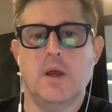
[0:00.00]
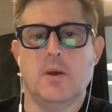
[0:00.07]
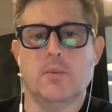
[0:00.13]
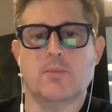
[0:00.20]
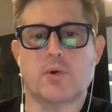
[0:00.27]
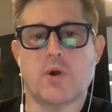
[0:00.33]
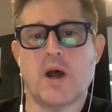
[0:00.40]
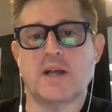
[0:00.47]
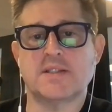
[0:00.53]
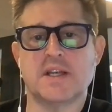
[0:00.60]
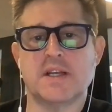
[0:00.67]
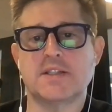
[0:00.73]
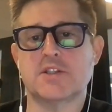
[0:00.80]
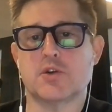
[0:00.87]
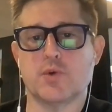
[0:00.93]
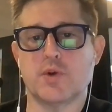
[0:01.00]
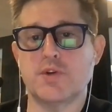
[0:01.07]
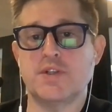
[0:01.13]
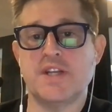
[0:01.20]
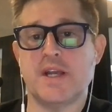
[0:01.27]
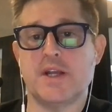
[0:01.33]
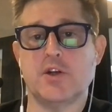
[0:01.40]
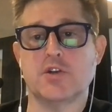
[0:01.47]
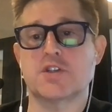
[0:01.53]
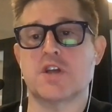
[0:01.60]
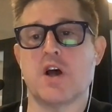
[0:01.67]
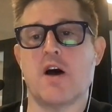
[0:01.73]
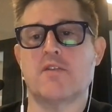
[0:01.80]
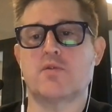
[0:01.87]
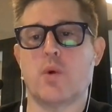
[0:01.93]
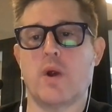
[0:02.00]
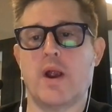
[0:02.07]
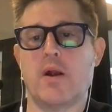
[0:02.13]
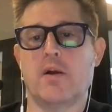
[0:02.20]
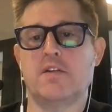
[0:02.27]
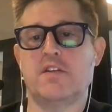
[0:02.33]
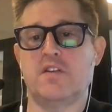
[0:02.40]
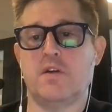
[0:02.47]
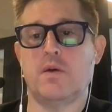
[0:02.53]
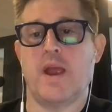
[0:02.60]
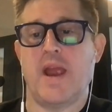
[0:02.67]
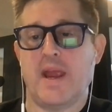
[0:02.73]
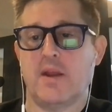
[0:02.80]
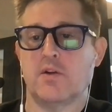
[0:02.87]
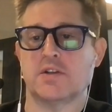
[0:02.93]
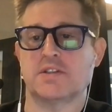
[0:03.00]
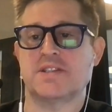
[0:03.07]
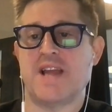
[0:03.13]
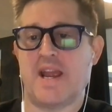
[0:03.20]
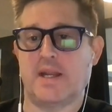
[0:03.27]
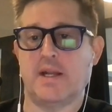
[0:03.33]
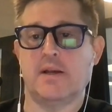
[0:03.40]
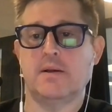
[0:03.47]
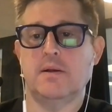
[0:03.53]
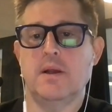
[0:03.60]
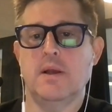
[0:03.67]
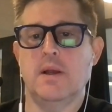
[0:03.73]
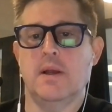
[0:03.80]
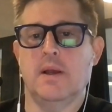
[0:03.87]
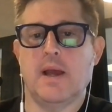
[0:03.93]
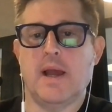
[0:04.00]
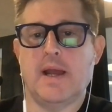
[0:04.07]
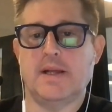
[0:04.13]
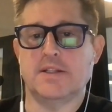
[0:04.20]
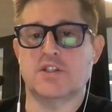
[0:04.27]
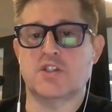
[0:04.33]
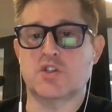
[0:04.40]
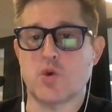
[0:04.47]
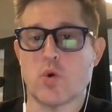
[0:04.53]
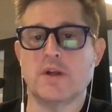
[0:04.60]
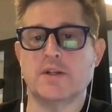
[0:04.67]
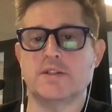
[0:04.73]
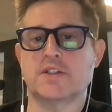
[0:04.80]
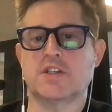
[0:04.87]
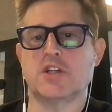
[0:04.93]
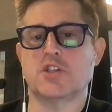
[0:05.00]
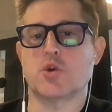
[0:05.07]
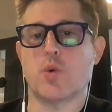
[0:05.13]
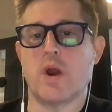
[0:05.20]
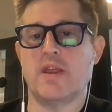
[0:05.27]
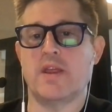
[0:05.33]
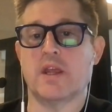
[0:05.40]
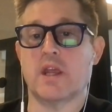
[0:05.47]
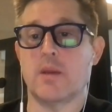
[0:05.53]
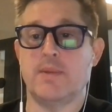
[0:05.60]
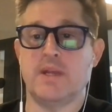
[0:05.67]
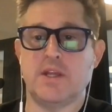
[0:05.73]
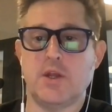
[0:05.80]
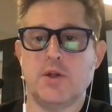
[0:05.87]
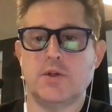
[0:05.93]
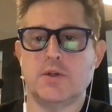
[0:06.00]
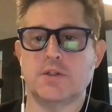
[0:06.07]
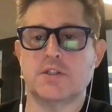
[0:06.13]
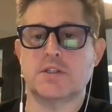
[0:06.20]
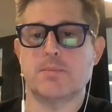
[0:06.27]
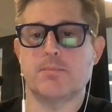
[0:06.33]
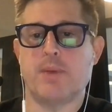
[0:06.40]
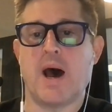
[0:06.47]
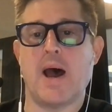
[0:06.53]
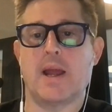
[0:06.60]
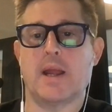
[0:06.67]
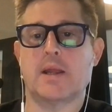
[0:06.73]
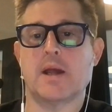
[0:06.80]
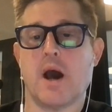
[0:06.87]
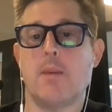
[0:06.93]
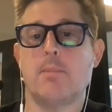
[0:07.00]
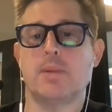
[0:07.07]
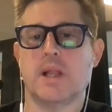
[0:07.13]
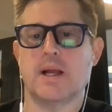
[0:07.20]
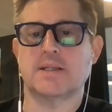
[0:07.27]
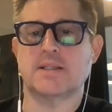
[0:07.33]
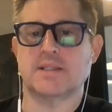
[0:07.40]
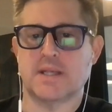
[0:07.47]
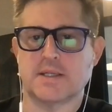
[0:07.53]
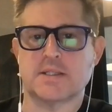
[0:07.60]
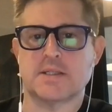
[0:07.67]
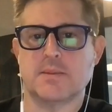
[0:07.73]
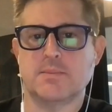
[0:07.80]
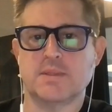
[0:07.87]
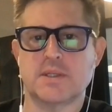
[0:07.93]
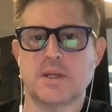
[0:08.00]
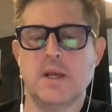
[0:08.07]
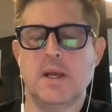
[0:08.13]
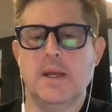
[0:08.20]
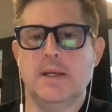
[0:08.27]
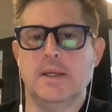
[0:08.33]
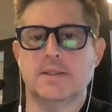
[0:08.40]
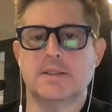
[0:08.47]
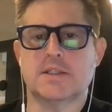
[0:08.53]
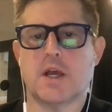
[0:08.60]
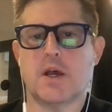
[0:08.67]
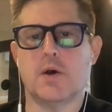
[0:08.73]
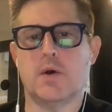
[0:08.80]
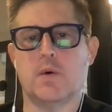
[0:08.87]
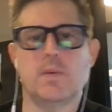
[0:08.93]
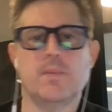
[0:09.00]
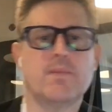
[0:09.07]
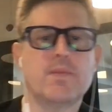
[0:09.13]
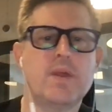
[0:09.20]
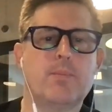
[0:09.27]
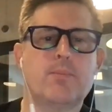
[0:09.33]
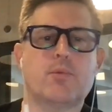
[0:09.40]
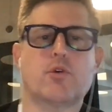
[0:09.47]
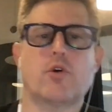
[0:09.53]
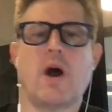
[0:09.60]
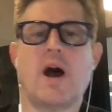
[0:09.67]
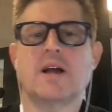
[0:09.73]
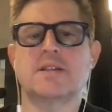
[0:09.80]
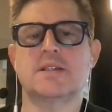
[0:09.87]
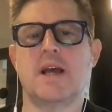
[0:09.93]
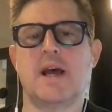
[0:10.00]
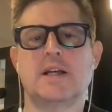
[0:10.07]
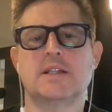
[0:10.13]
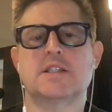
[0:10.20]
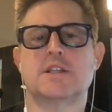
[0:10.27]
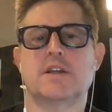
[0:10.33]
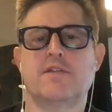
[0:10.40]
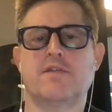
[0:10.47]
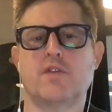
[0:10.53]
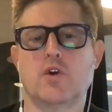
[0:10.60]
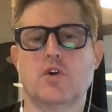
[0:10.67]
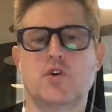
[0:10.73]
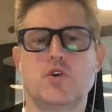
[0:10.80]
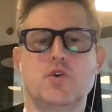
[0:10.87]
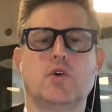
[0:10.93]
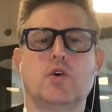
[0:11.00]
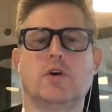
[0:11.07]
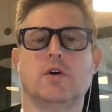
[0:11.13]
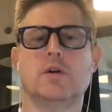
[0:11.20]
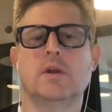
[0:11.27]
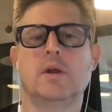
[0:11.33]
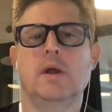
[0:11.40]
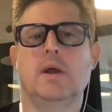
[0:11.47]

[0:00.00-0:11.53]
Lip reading: process or routine or software to handle data and store it in such a way that can be used by complex systems. So the process for Google